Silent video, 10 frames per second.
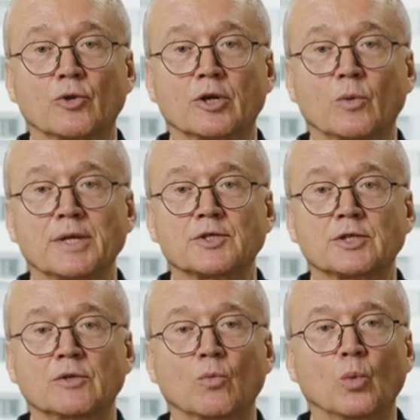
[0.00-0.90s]
to the
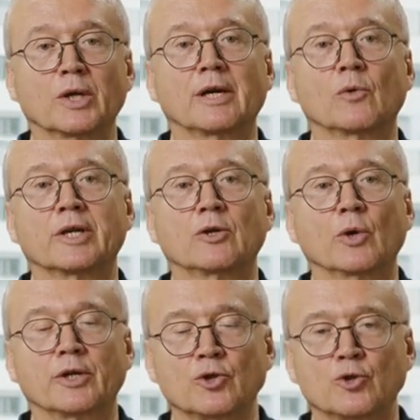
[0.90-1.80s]
question, what are we
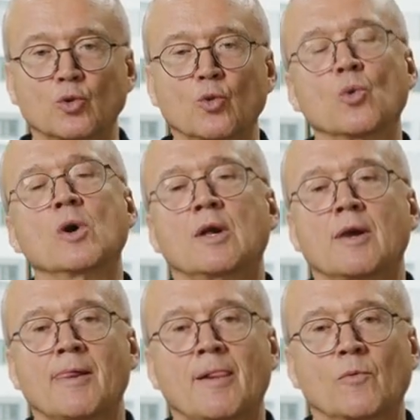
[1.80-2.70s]
going to do
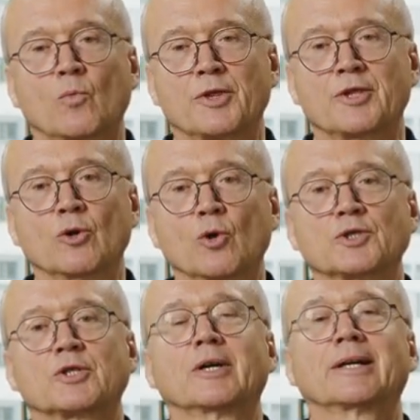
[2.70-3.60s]
with the
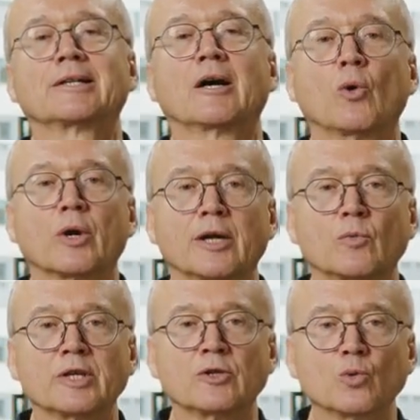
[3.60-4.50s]
earth current? How
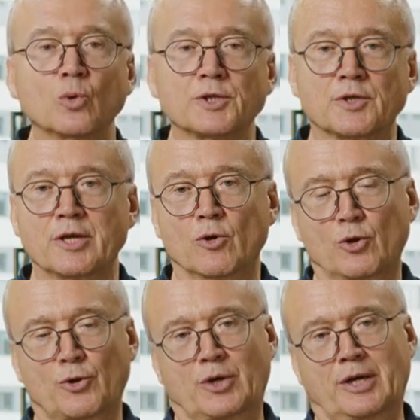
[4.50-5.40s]
can we use the
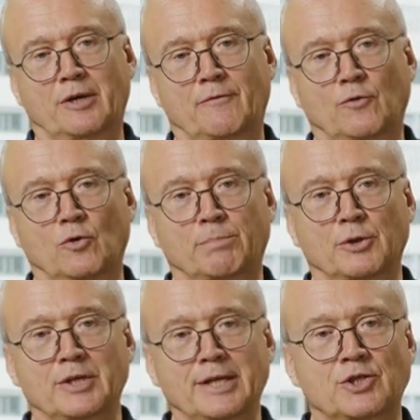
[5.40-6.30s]
earth current for
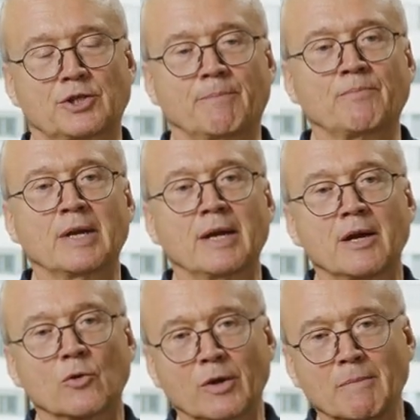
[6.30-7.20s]
protection?
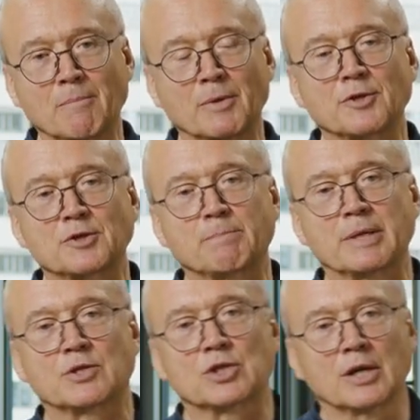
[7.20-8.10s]
Remember this
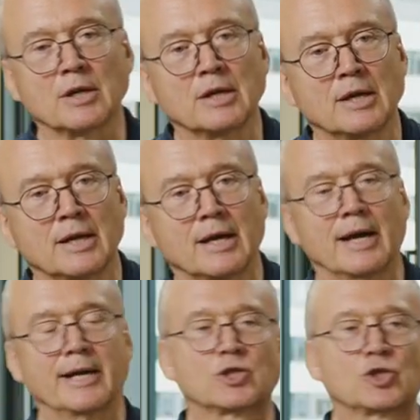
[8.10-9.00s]
picture I